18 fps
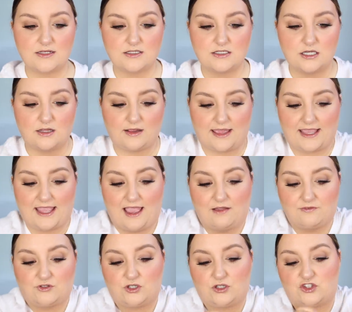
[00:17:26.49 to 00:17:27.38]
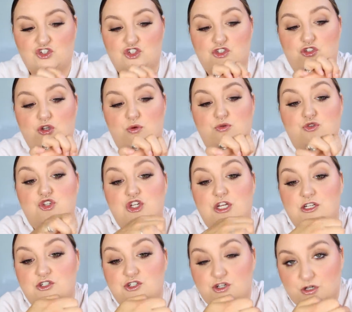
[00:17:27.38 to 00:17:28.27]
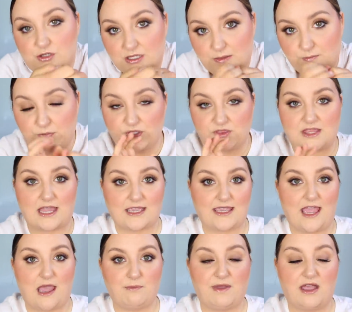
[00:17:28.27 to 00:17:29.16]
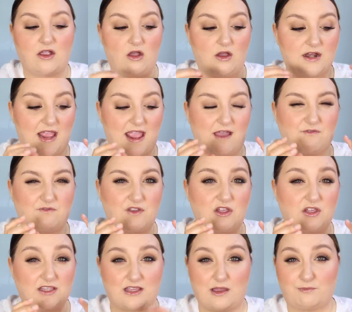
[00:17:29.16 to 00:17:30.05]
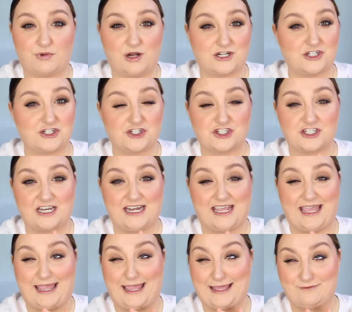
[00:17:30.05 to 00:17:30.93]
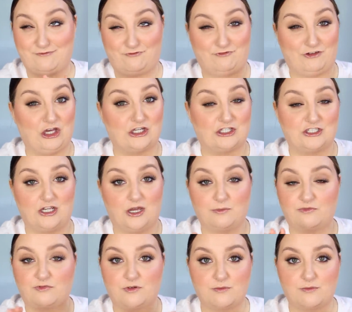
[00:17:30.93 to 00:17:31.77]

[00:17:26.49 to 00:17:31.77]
to like have to so gingerly put that cap back on, I have, feel like that brush is just gonna get fucked up.